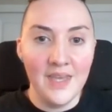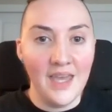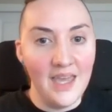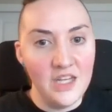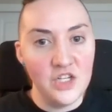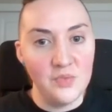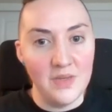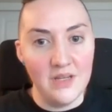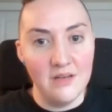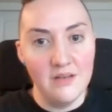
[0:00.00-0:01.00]
a
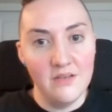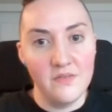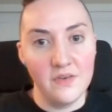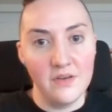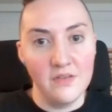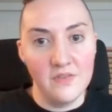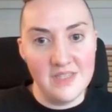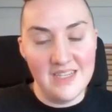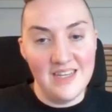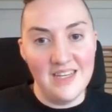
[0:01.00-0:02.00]
henchman for
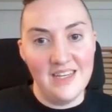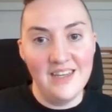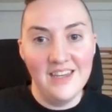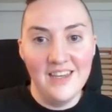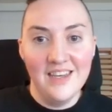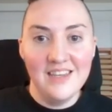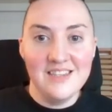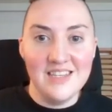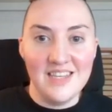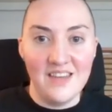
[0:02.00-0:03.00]
Vizzini,
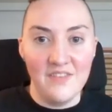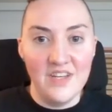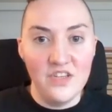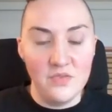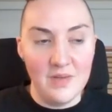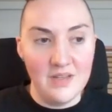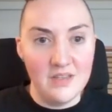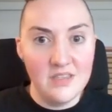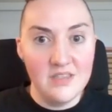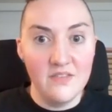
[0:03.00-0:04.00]
seeking
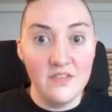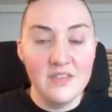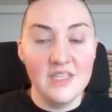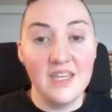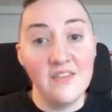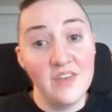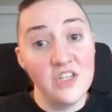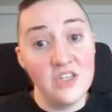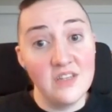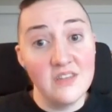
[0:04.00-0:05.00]

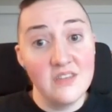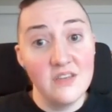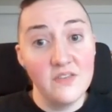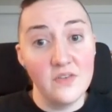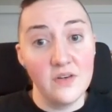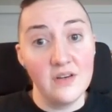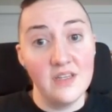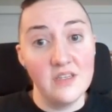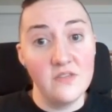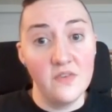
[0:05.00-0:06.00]
vengeance for
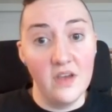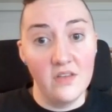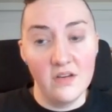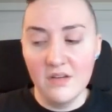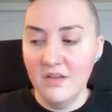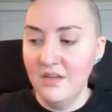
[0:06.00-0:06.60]
his father.